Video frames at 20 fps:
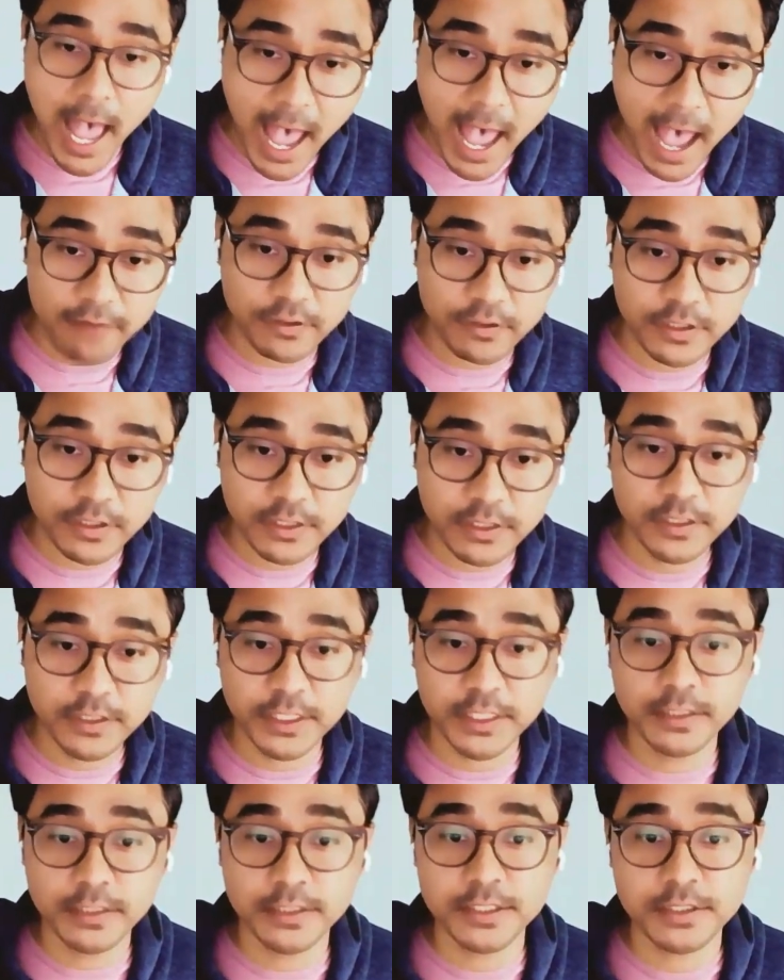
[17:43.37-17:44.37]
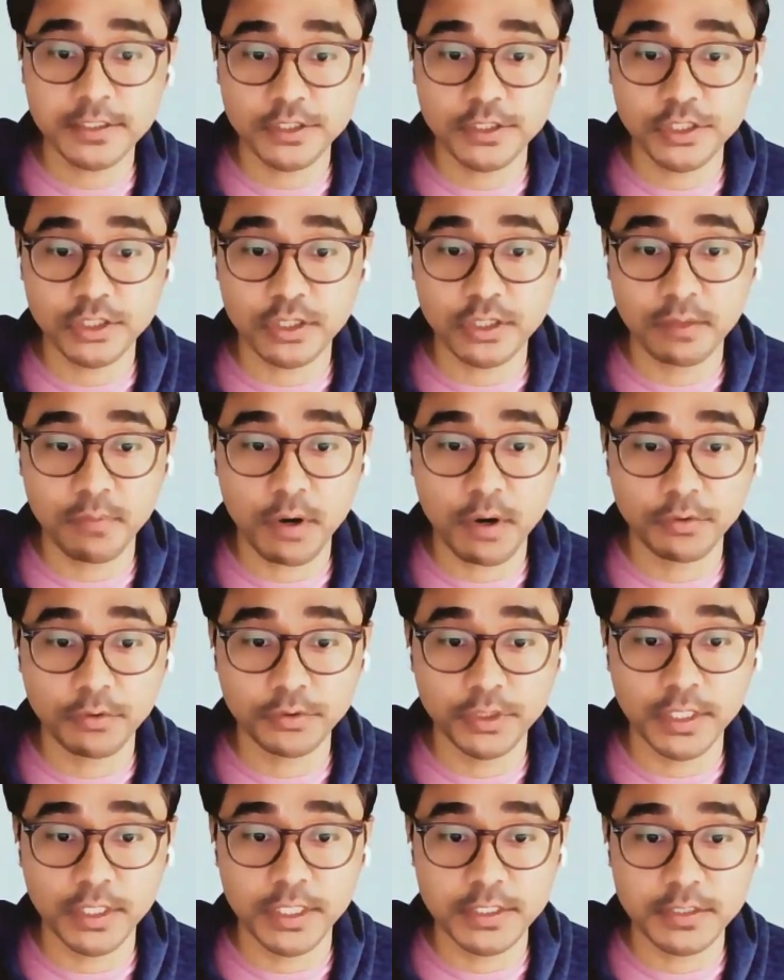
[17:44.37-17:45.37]
Have a detailed discussion
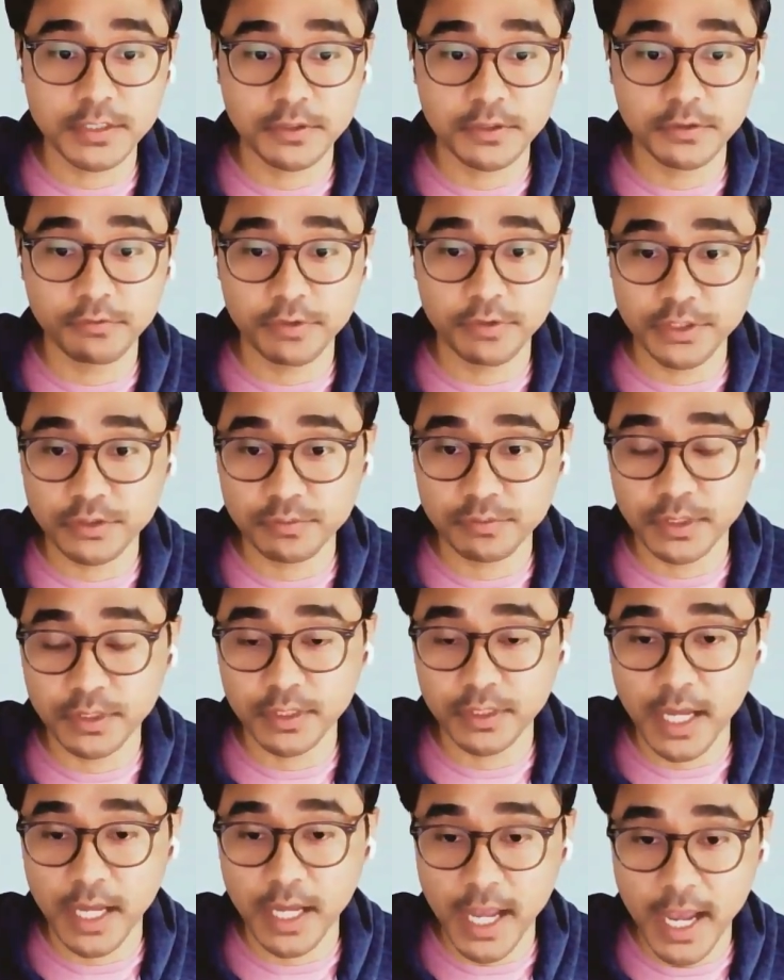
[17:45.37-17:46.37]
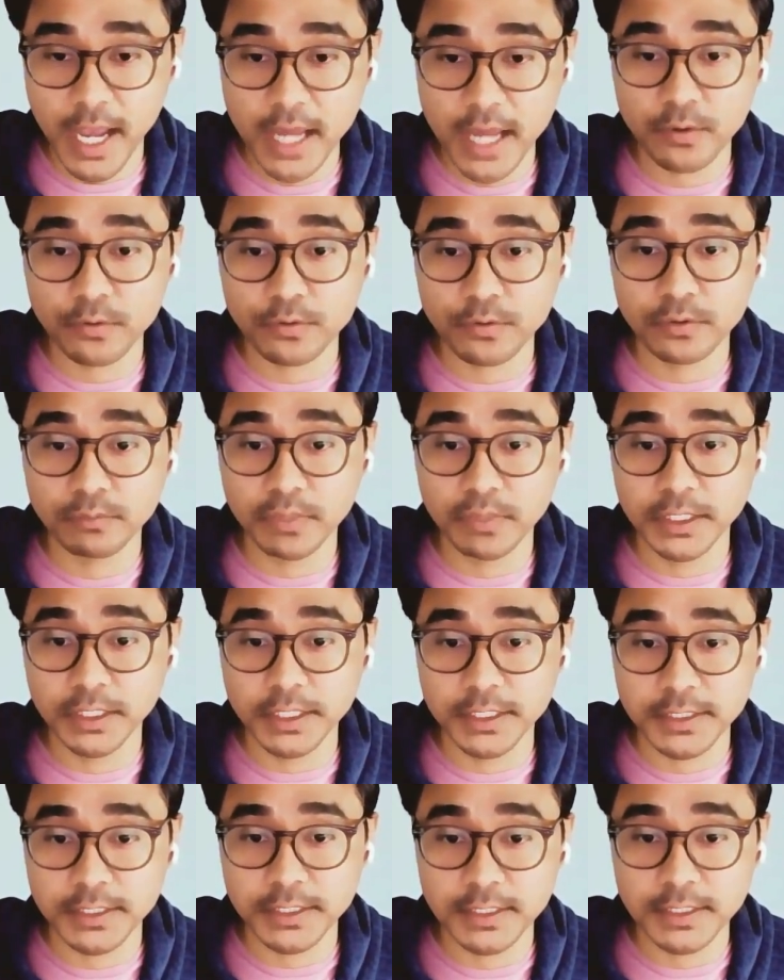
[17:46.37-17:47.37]
about your insulin regimen and oral
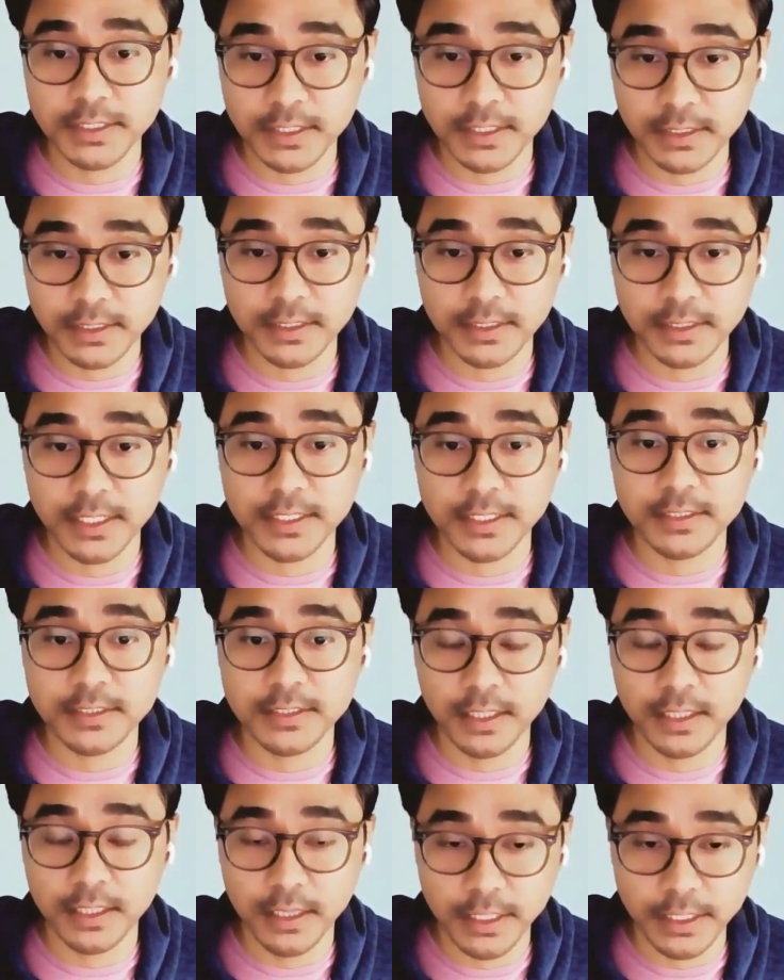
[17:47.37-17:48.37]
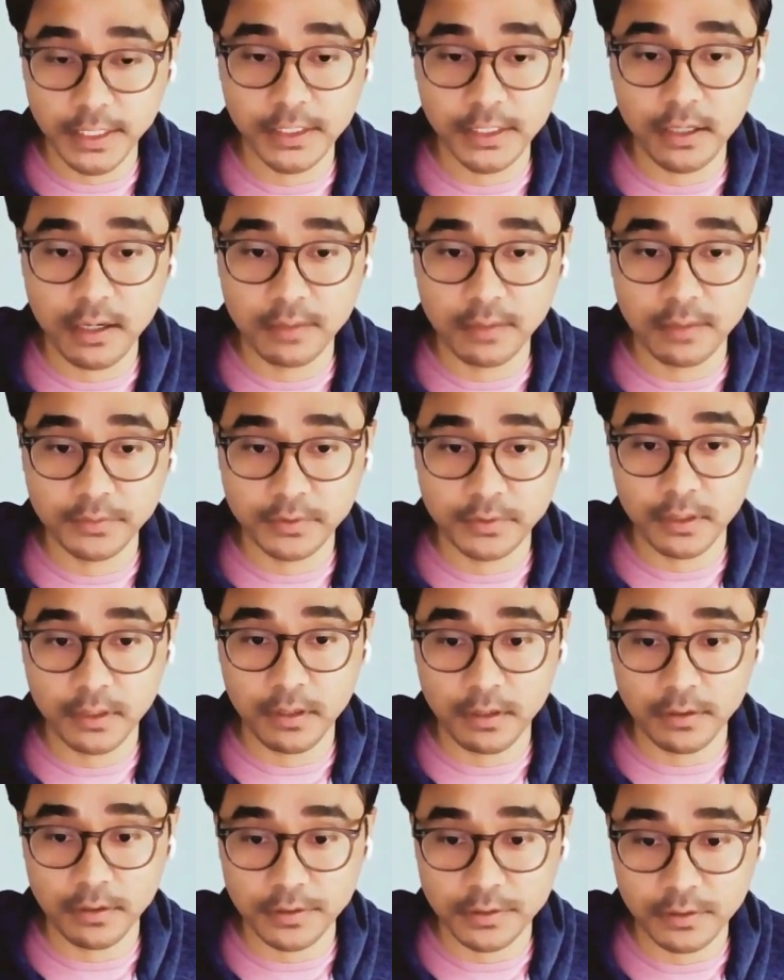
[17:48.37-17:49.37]
medications in the days leading up to the
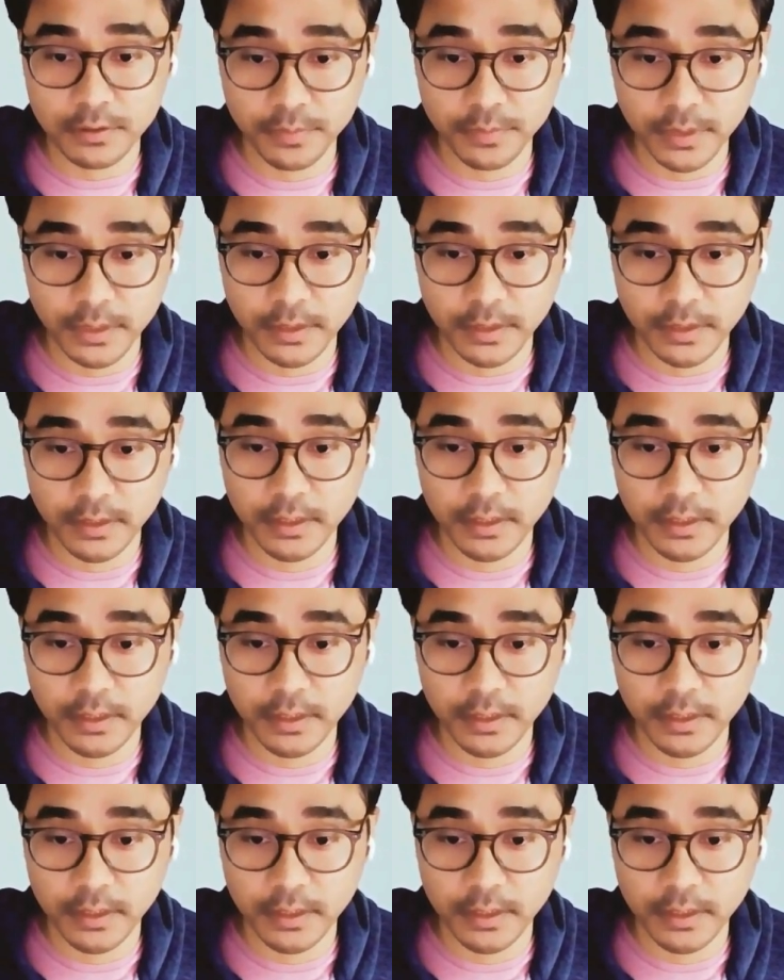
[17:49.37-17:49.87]
colonoscopy.